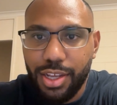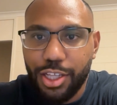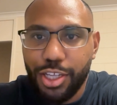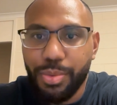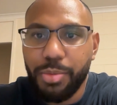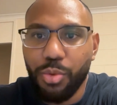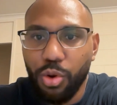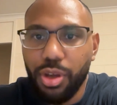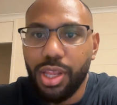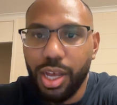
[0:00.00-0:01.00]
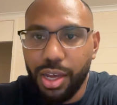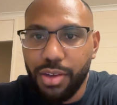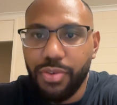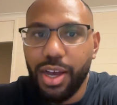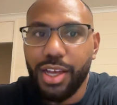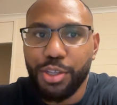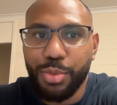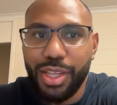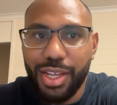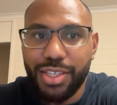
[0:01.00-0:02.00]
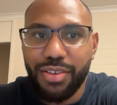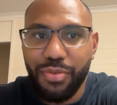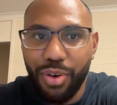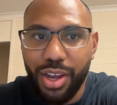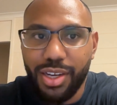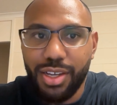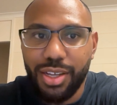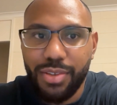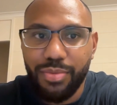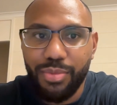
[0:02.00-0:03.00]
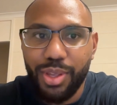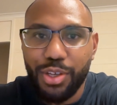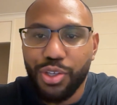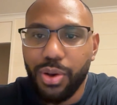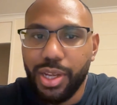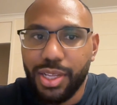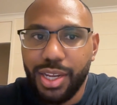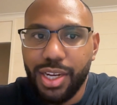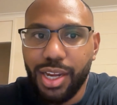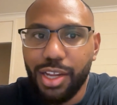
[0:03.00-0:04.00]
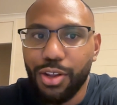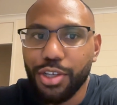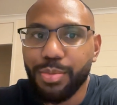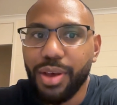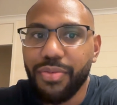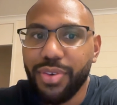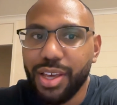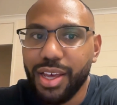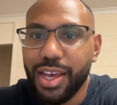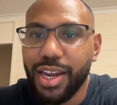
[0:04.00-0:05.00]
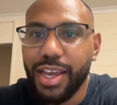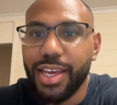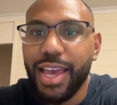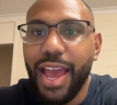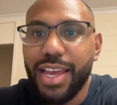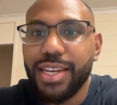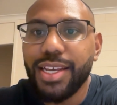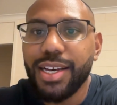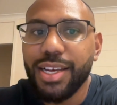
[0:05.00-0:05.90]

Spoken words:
To be more alive, I had to be less afraid. So I did it. I lost my fear and I gained